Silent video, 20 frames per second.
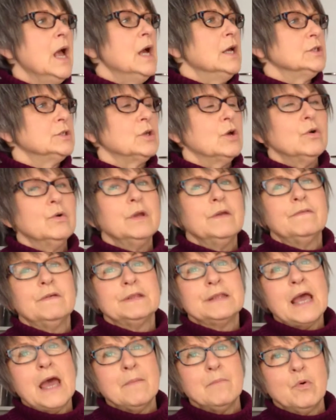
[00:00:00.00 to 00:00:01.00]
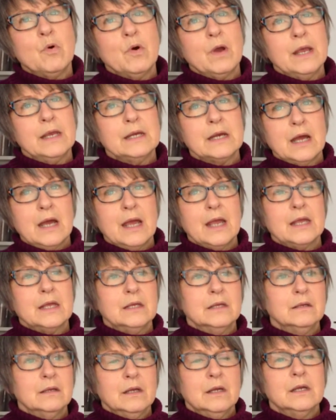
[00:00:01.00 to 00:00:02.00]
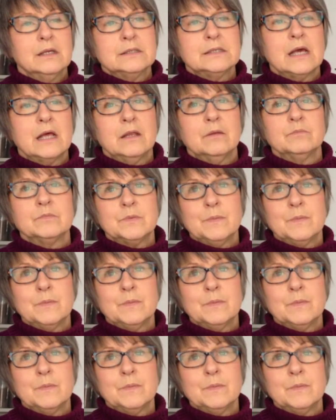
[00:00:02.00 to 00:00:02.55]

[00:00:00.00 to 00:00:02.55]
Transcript: So if at that point I tell him